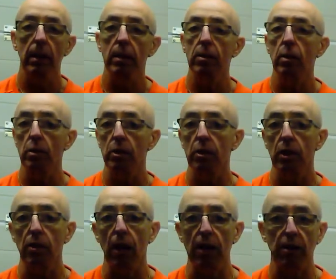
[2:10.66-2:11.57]
doesn't
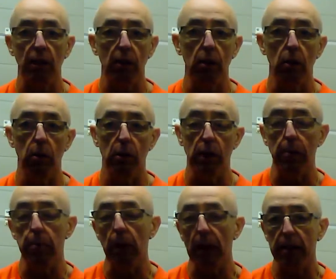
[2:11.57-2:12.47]
address the cause, it
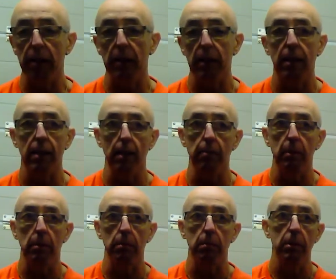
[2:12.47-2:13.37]
masks the
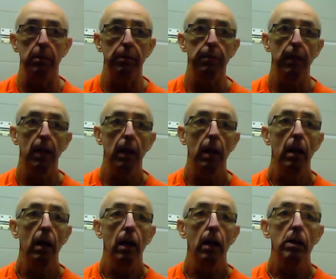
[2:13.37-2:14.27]
symptoms.
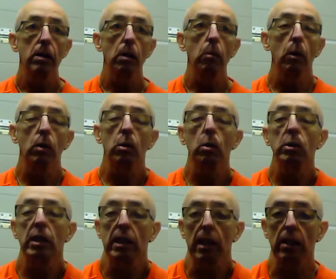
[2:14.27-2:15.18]
So what
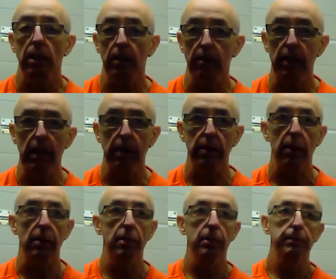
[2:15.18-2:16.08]
causes insulin
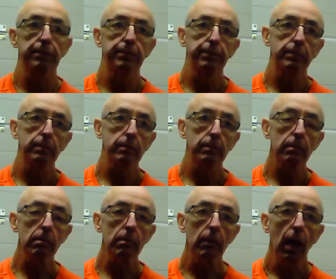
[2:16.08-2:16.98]
resistance?
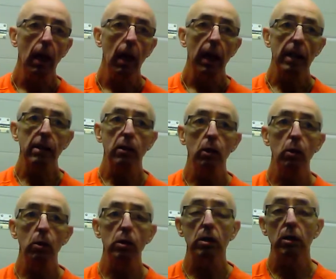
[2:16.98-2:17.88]
It's
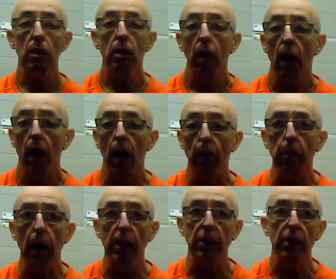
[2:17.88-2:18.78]
caused
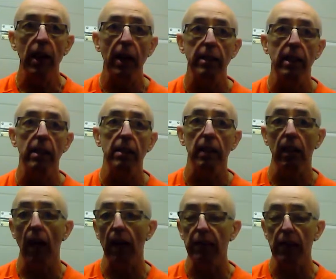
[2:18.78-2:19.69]
by genetics and
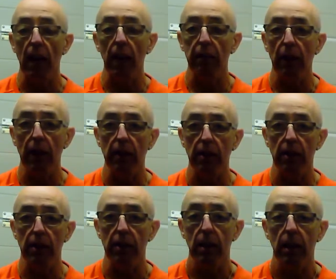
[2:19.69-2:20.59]
lifestyle
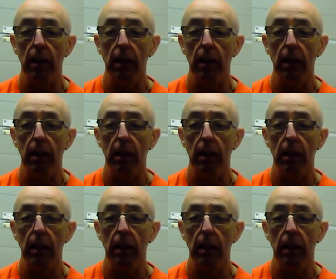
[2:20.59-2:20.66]
factors.